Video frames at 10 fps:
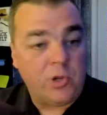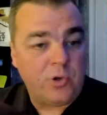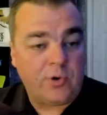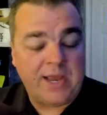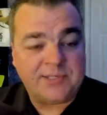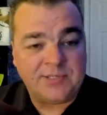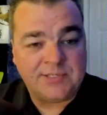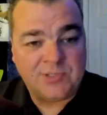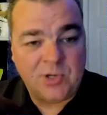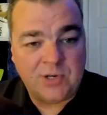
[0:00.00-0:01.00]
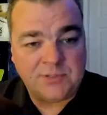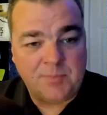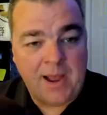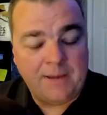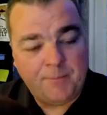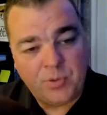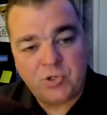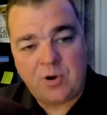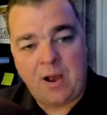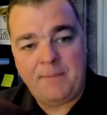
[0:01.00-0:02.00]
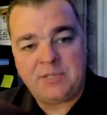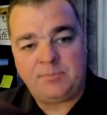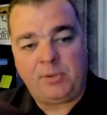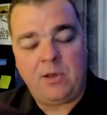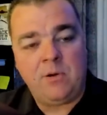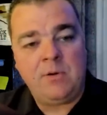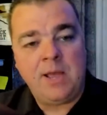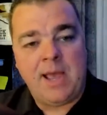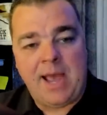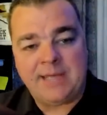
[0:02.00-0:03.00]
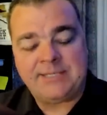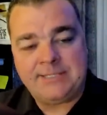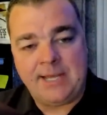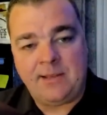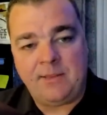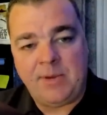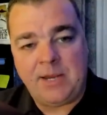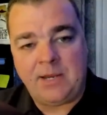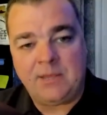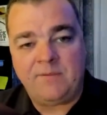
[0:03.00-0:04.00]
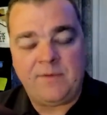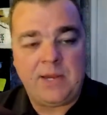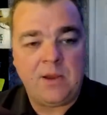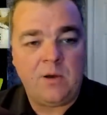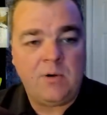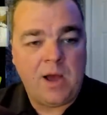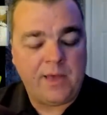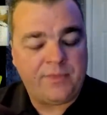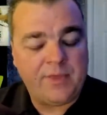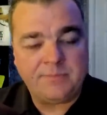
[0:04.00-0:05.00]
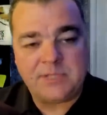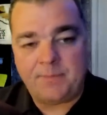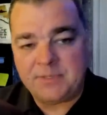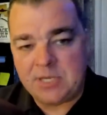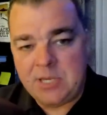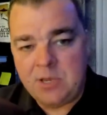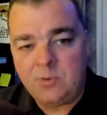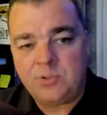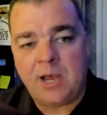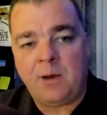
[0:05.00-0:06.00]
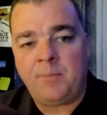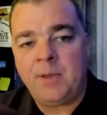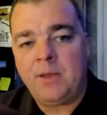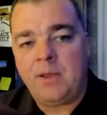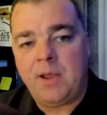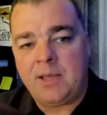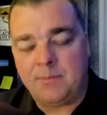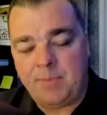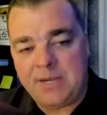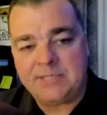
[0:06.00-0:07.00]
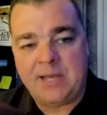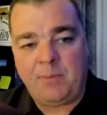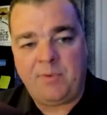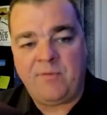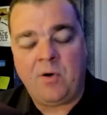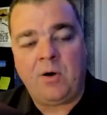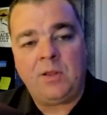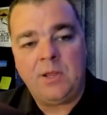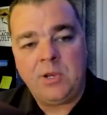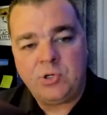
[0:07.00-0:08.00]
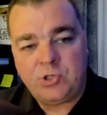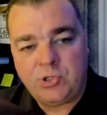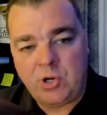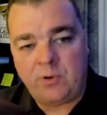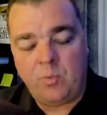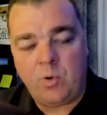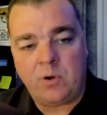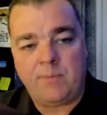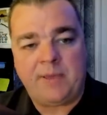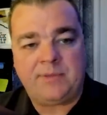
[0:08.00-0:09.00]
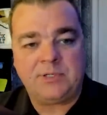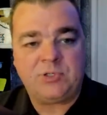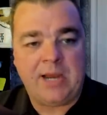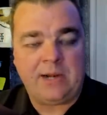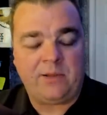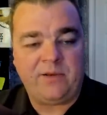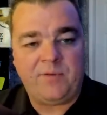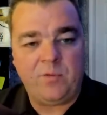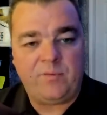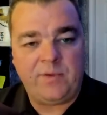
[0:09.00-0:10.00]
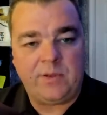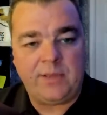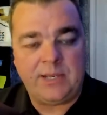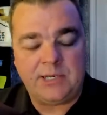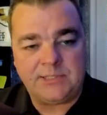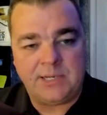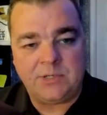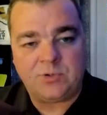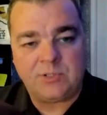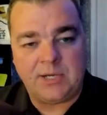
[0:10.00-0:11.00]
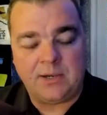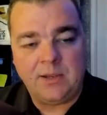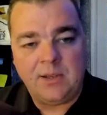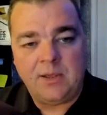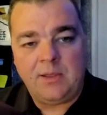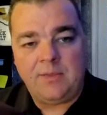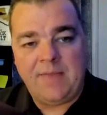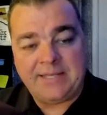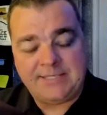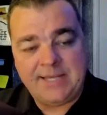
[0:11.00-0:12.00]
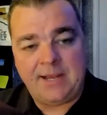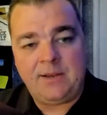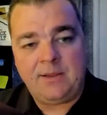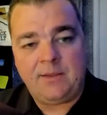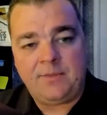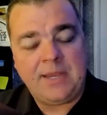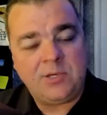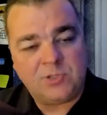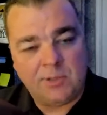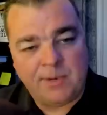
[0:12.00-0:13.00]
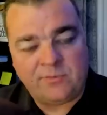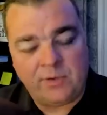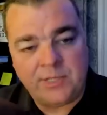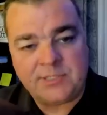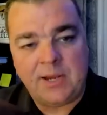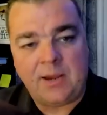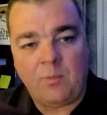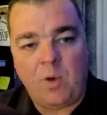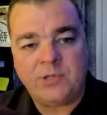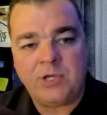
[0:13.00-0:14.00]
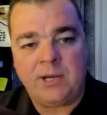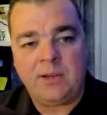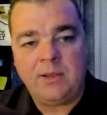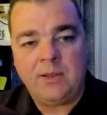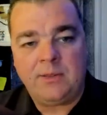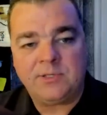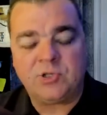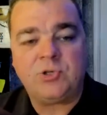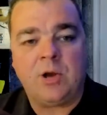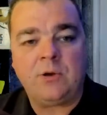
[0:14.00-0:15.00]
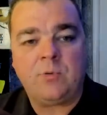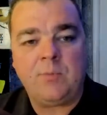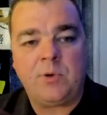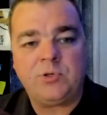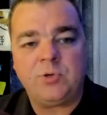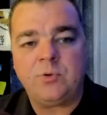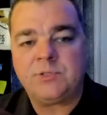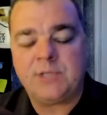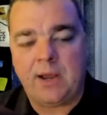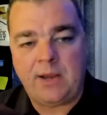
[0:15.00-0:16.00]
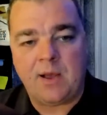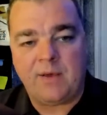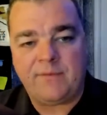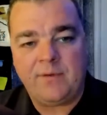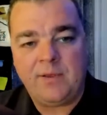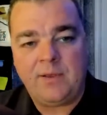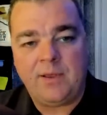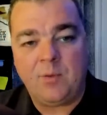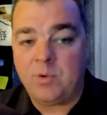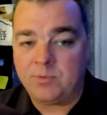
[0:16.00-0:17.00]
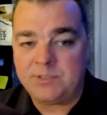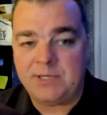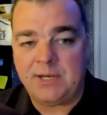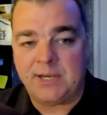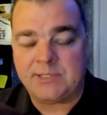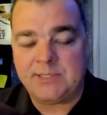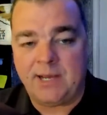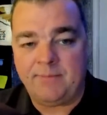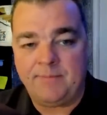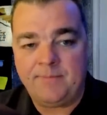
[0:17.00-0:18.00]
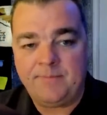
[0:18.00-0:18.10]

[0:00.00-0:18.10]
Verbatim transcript: Your guess is as good as mine. Put your comments below. As I said in the beginning of the video, a thumbs up is a huge help and the biggest help of all share the word about this channel if you feel it is interesting. That said, thank you so much for listening and watching. This is John Greenwald Jr. signing off, and we will see you next time.